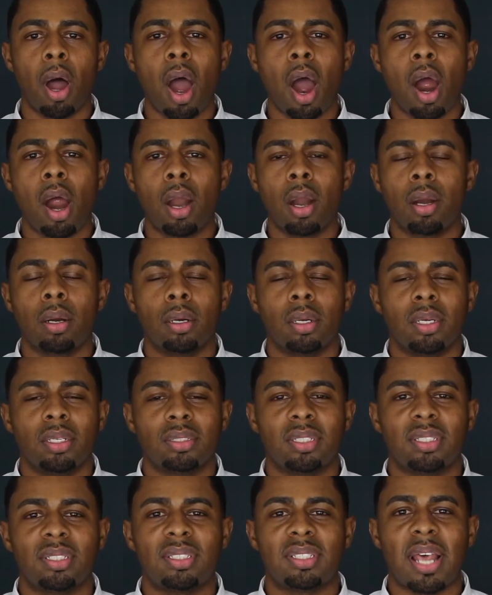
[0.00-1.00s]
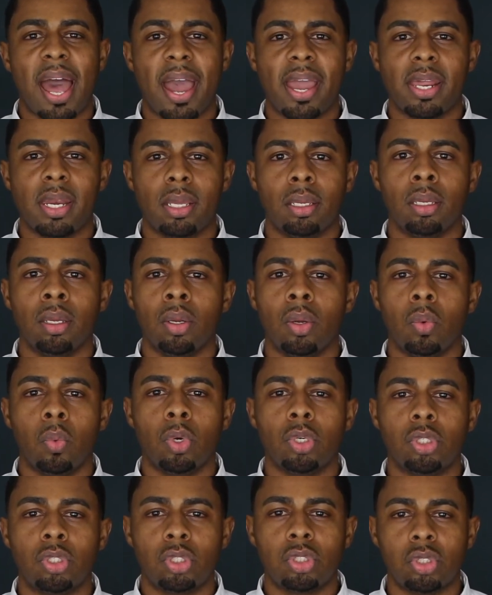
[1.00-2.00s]
our society, we're
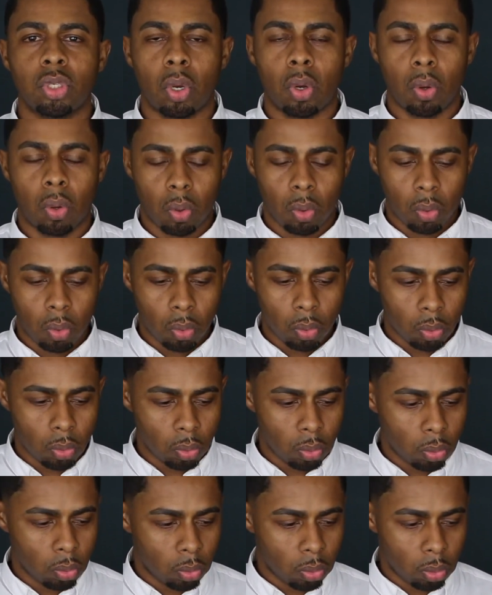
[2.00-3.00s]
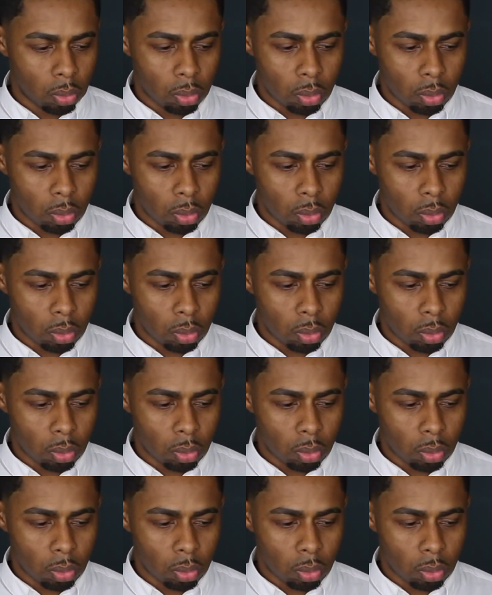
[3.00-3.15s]
so,